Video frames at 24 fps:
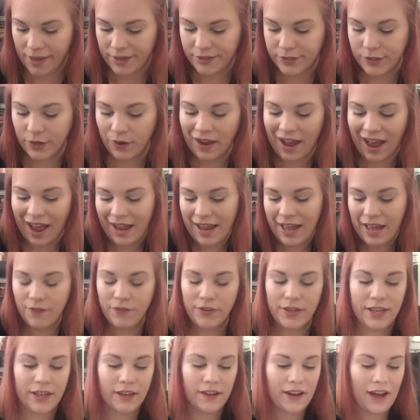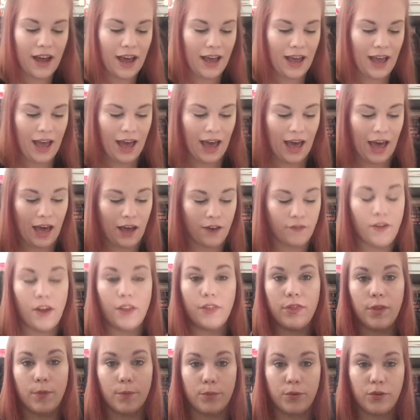So I have here, I have
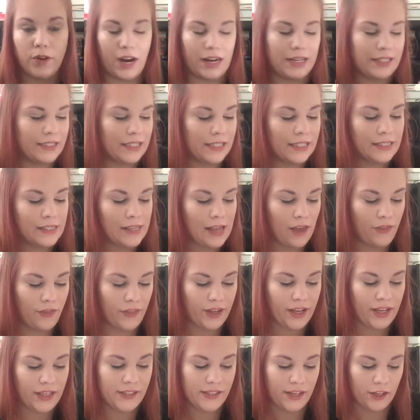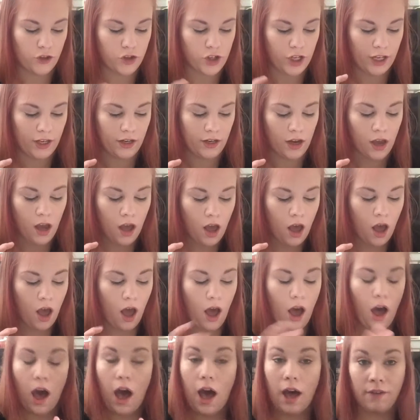the prices and the condition
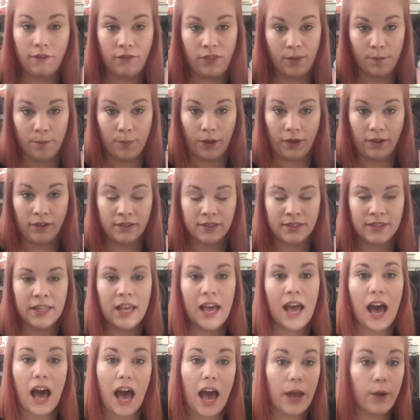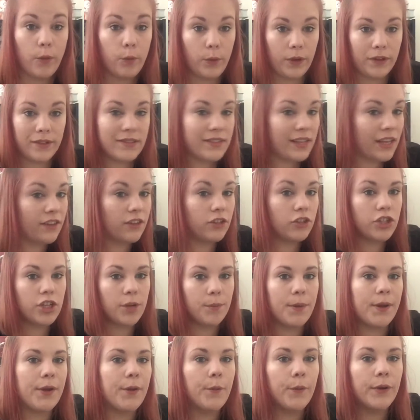of the books. I will say the
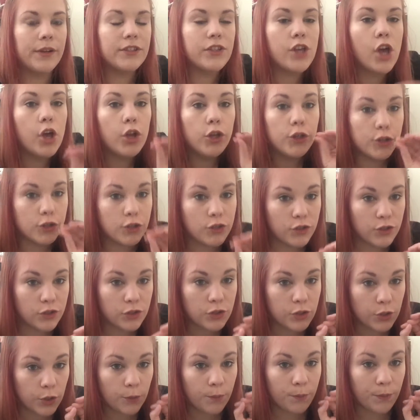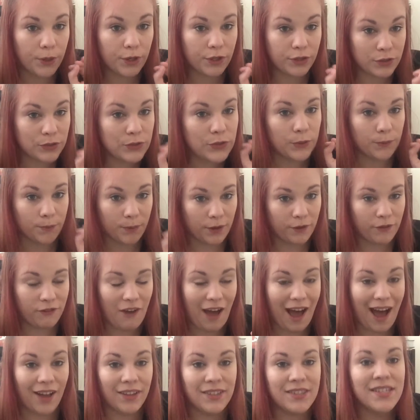shipping was super, super
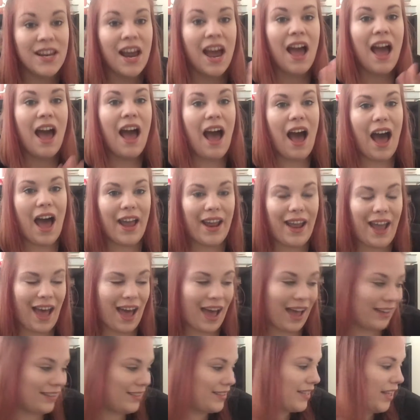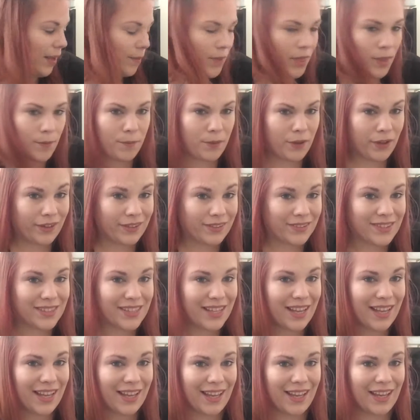fast. I got some of the books
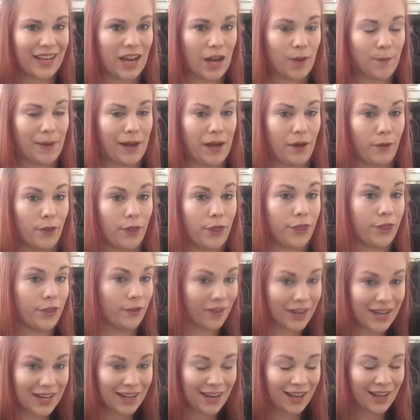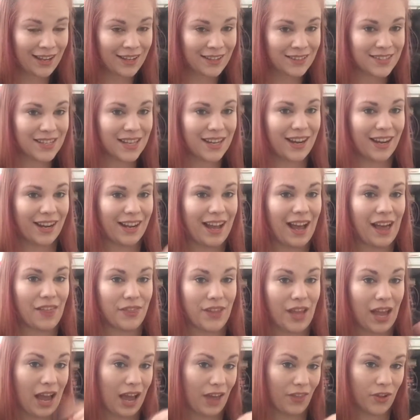in about 3 days, and I got
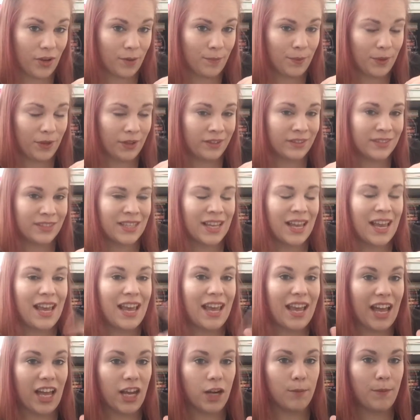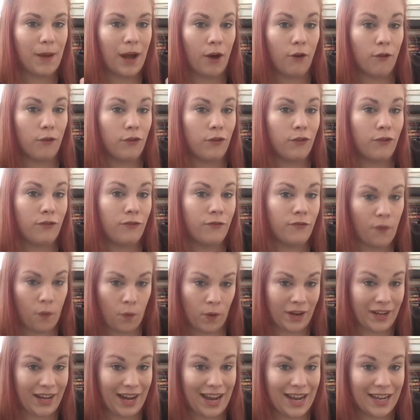the other books in about
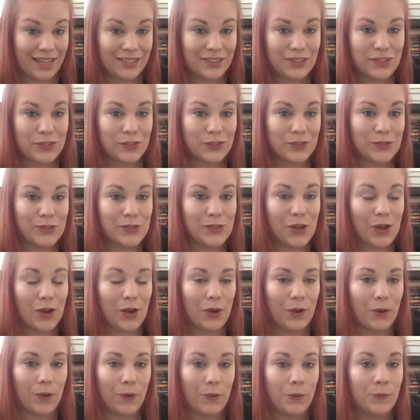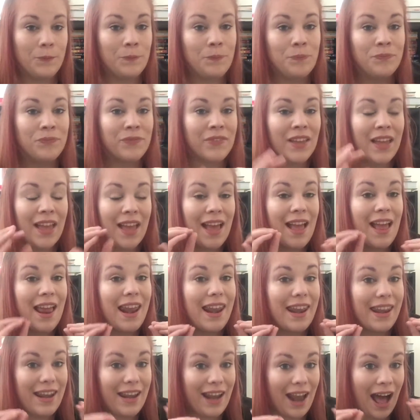4 days. So
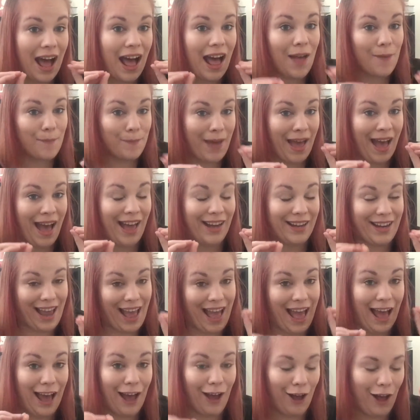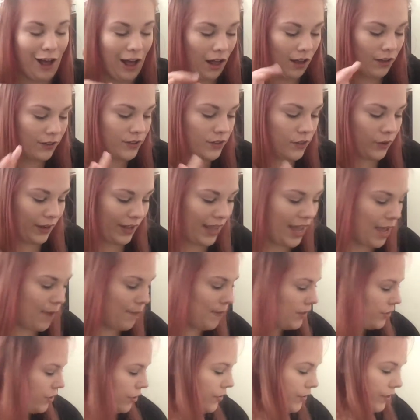not bad at all. So it came
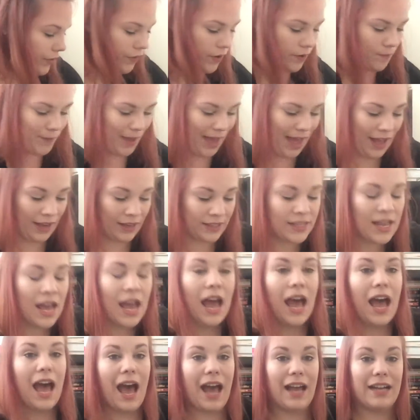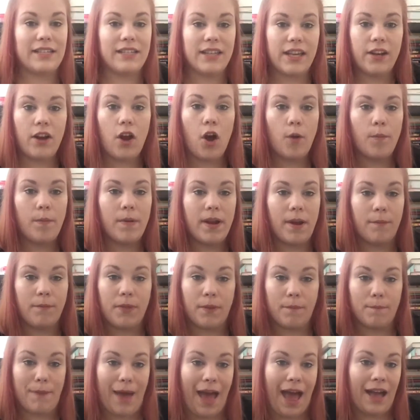in two different bags. I did open up
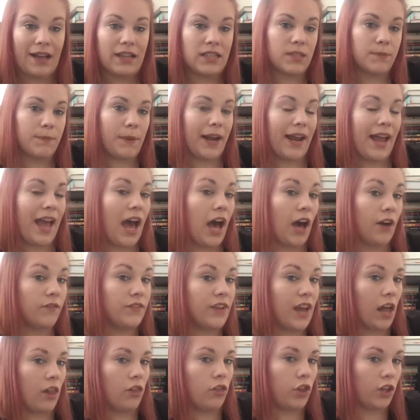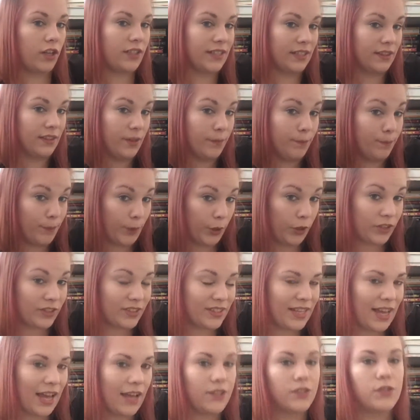the bags, but I have not looked in the
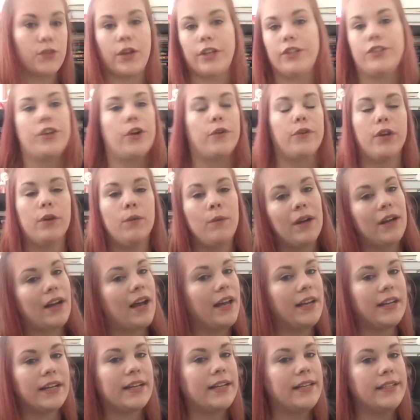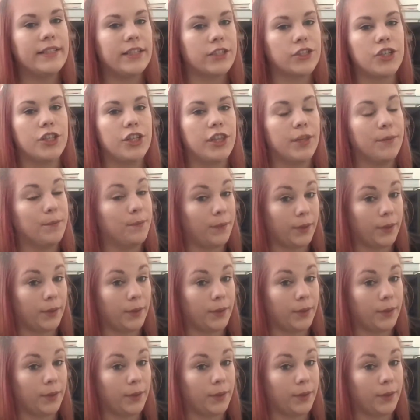books yet, so I don't know what kind of condition the